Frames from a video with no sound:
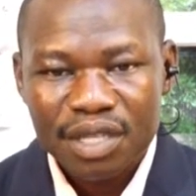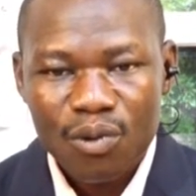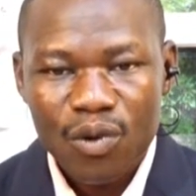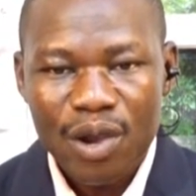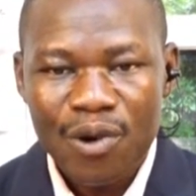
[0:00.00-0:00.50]

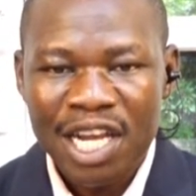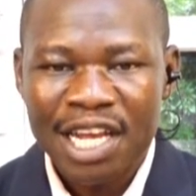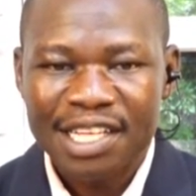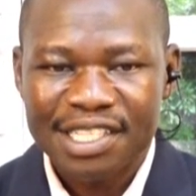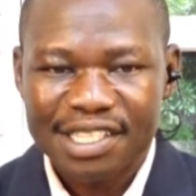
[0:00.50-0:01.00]
we
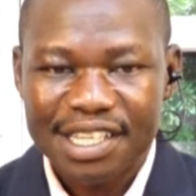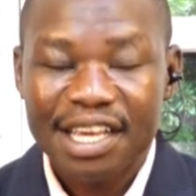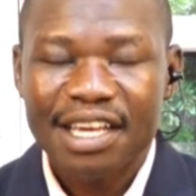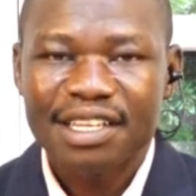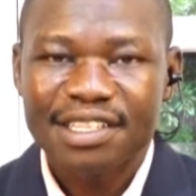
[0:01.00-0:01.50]
will
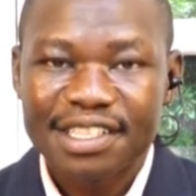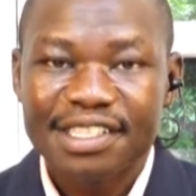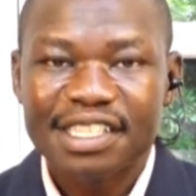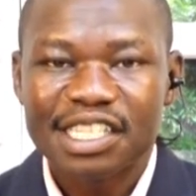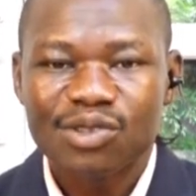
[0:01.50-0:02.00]
say
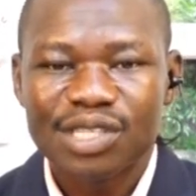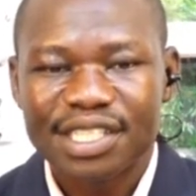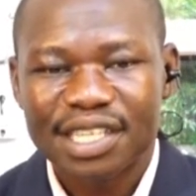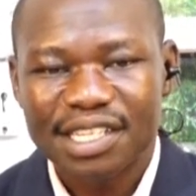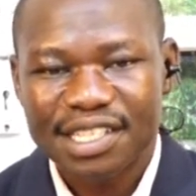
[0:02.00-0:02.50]
this nation
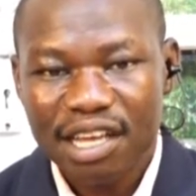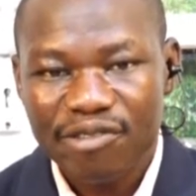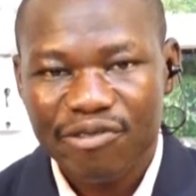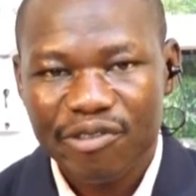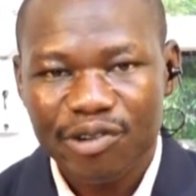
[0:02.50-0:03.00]
is
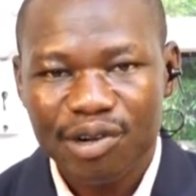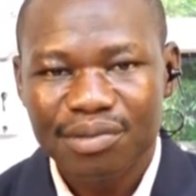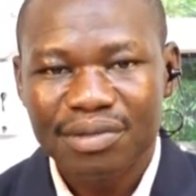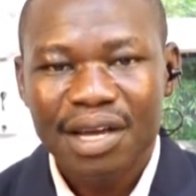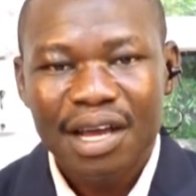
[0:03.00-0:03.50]
safe
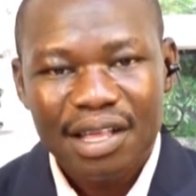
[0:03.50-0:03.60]
from